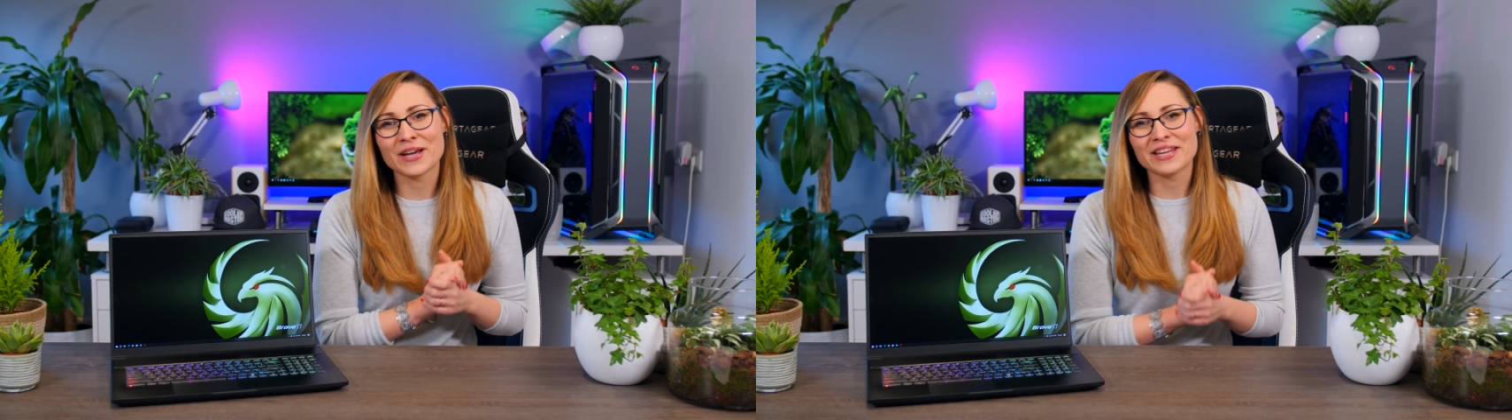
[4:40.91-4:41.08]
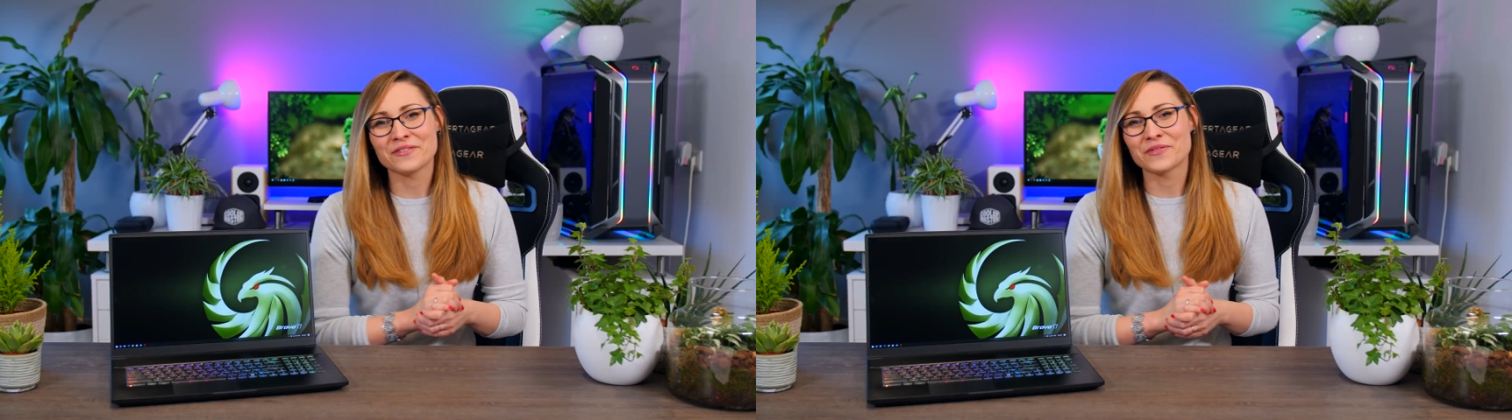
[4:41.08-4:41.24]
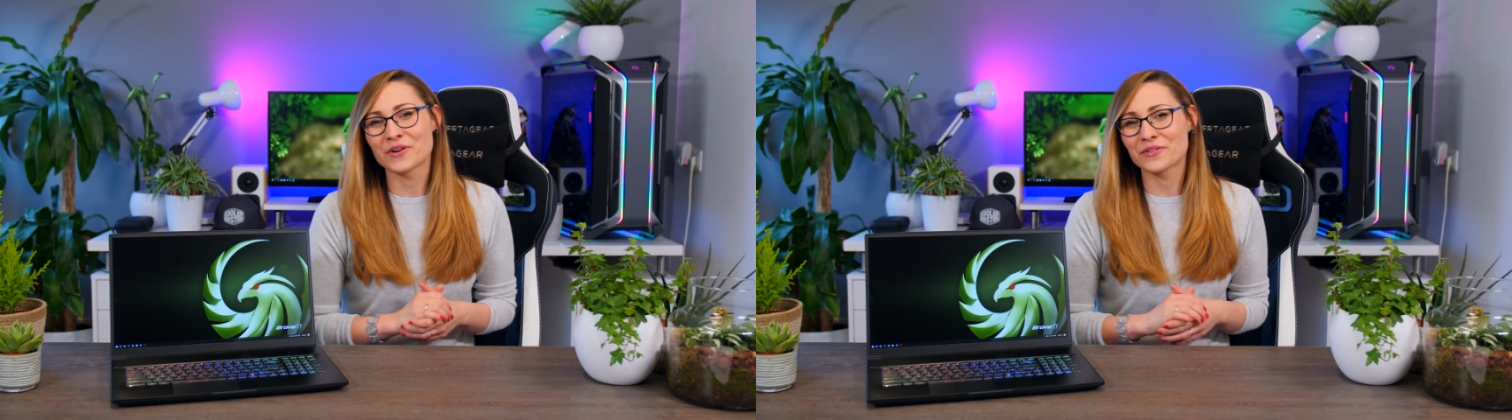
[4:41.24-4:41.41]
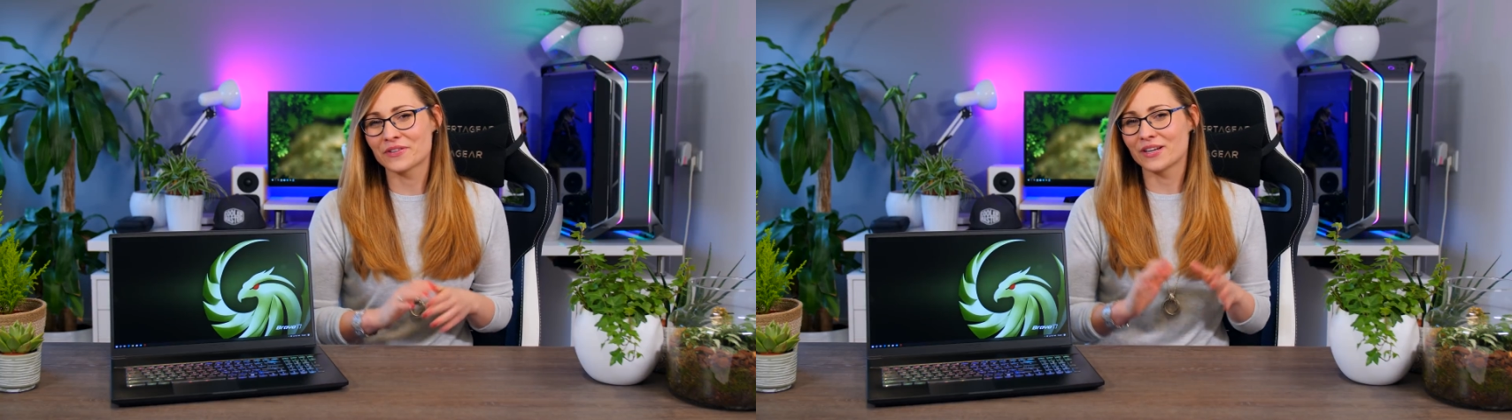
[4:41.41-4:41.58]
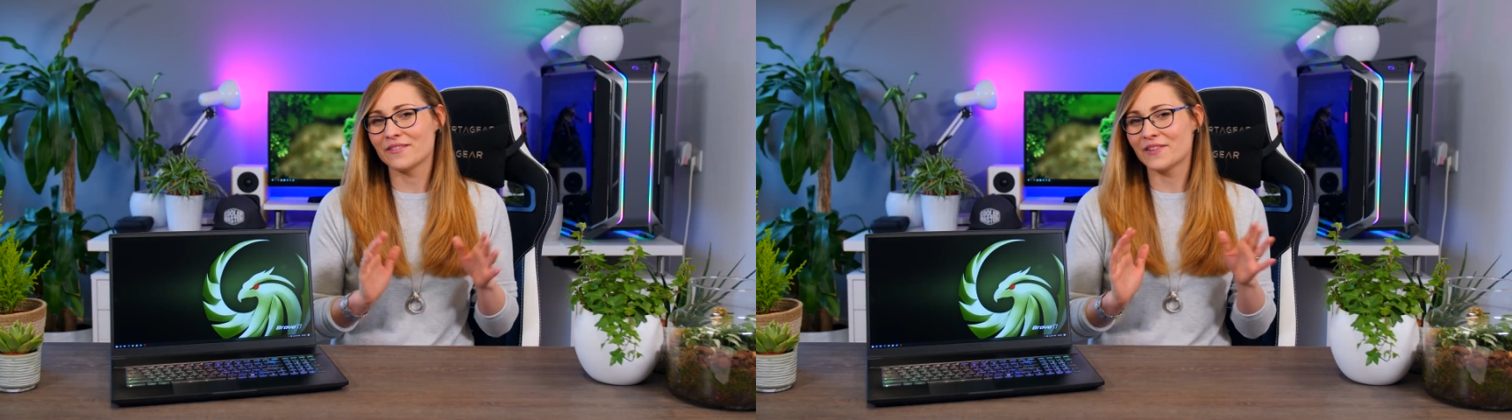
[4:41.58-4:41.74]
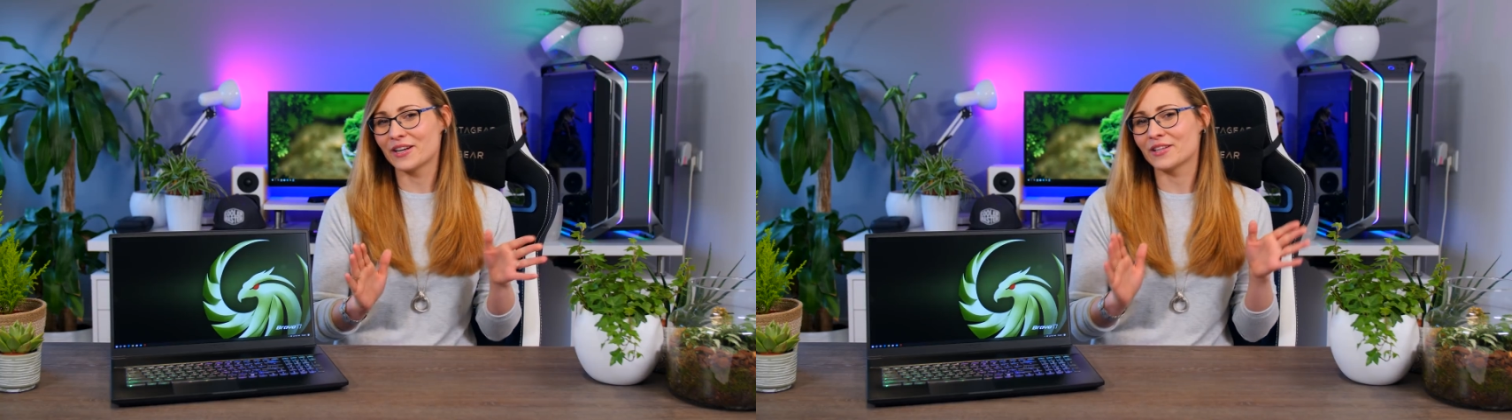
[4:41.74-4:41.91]
waiting for
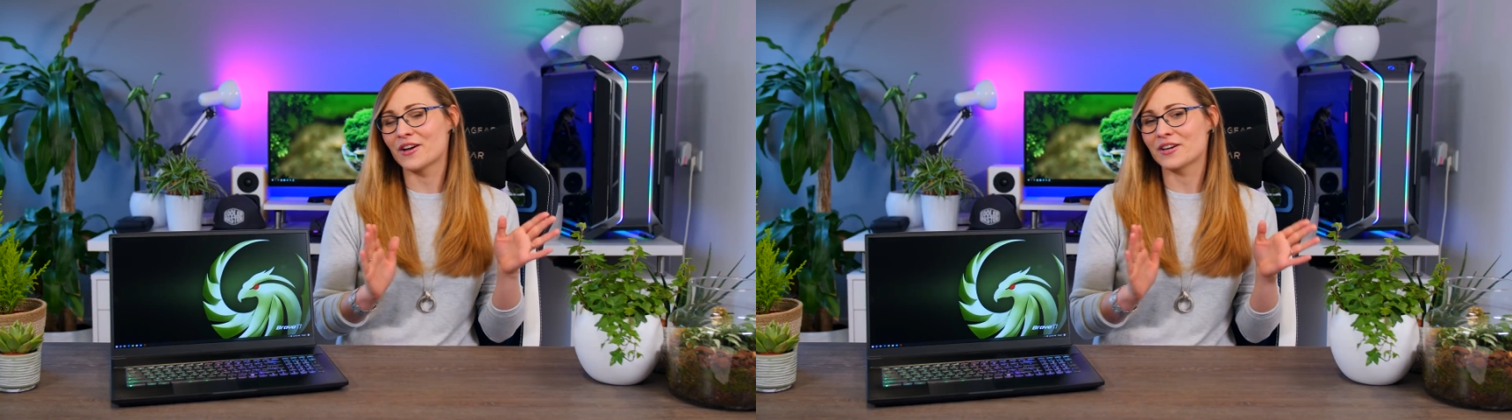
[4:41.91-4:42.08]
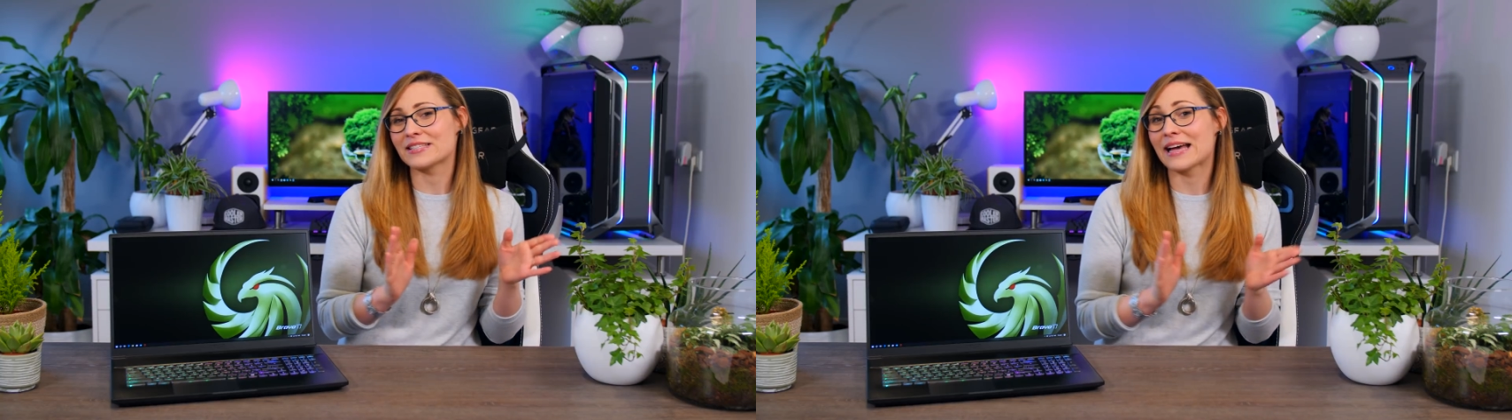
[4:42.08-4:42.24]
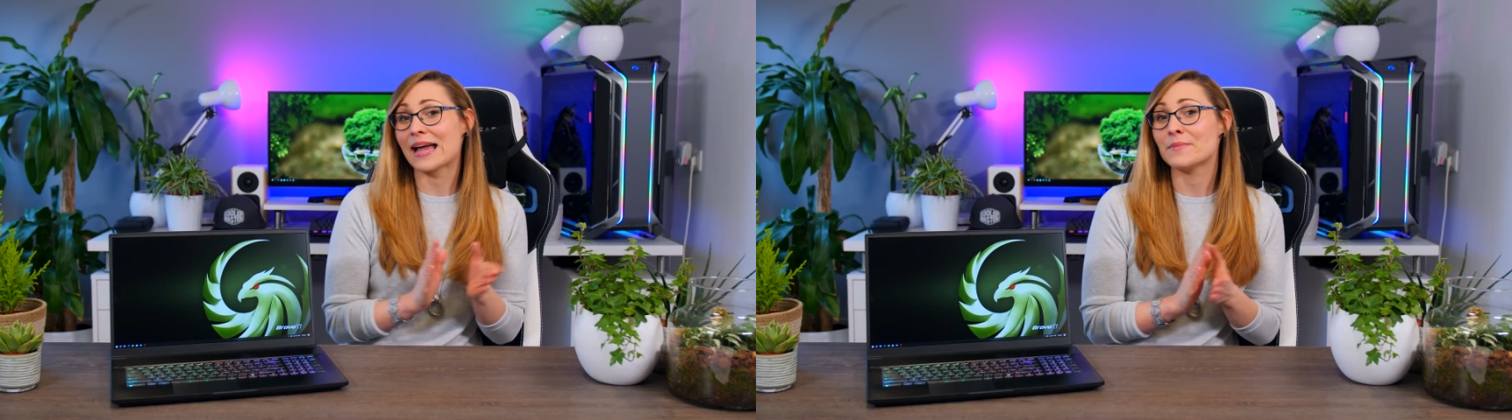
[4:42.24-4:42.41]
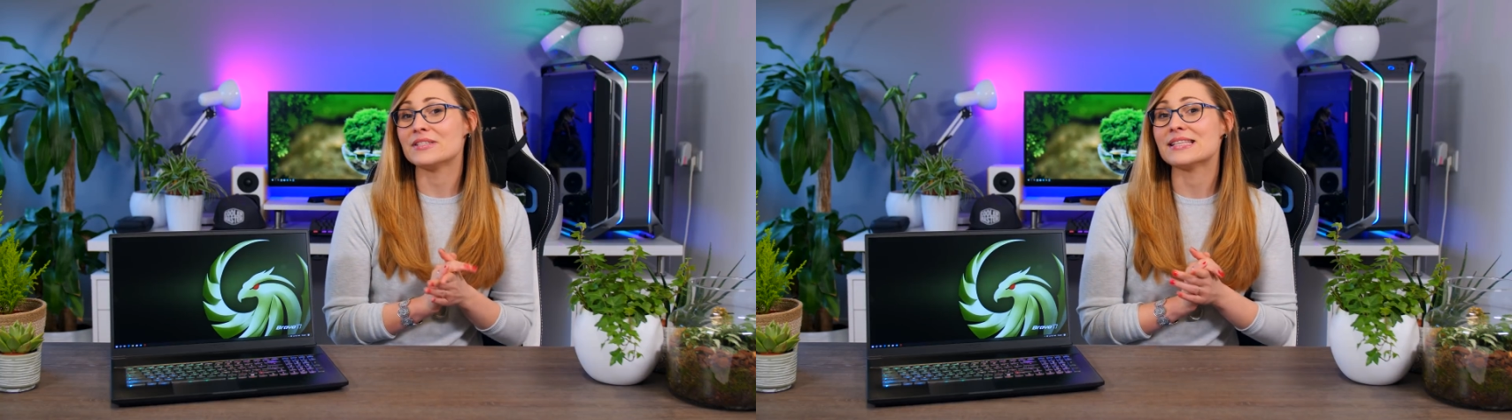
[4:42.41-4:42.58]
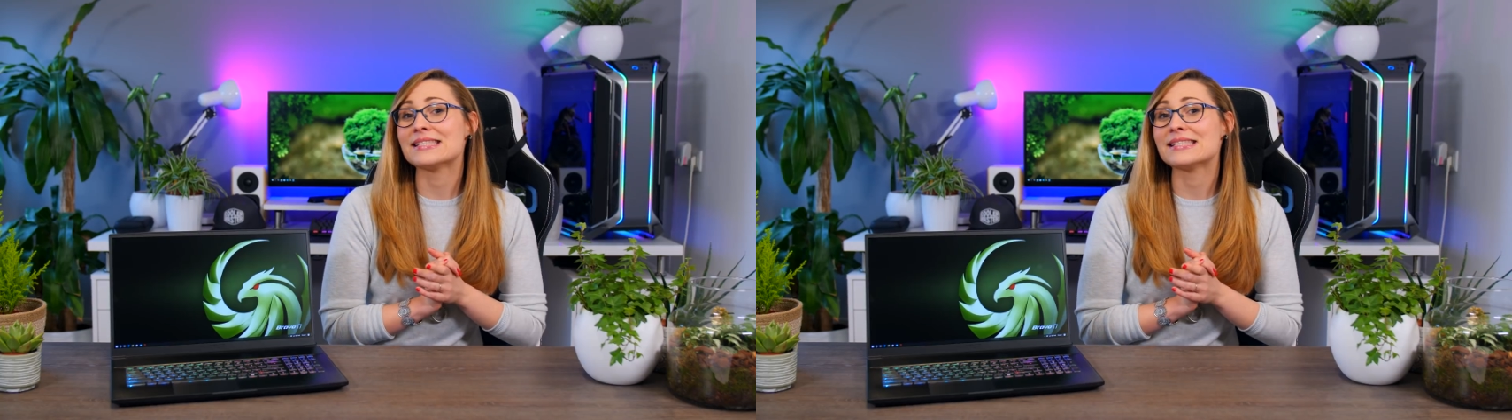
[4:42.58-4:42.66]
for a very long time,